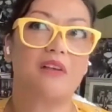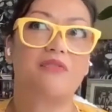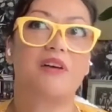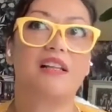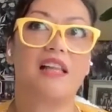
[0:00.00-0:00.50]
they
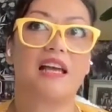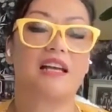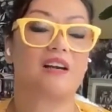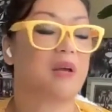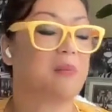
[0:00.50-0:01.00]
felt like,
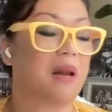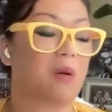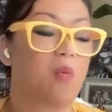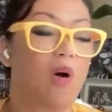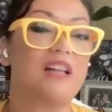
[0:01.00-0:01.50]
okay, but I
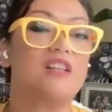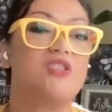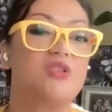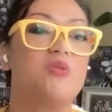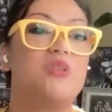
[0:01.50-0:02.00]
want to
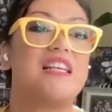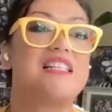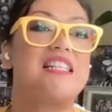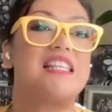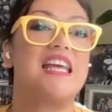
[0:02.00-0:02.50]
do
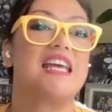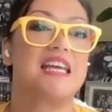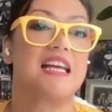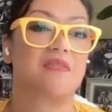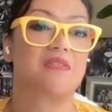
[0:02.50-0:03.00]
this
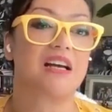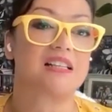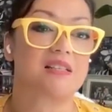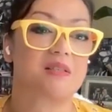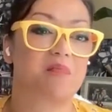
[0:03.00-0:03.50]
thing. I've
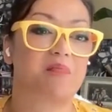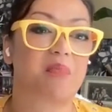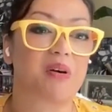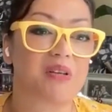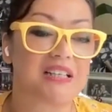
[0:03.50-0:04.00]
got this
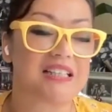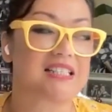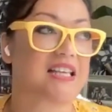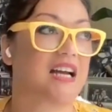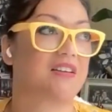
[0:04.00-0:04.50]
burning
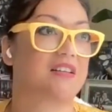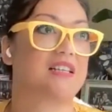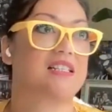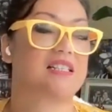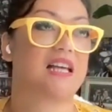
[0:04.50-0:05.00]
desire
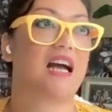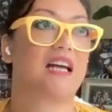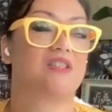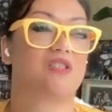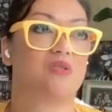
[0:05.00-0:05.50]

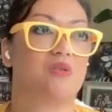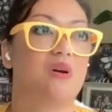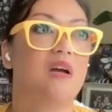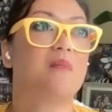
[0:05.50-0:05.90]
inside to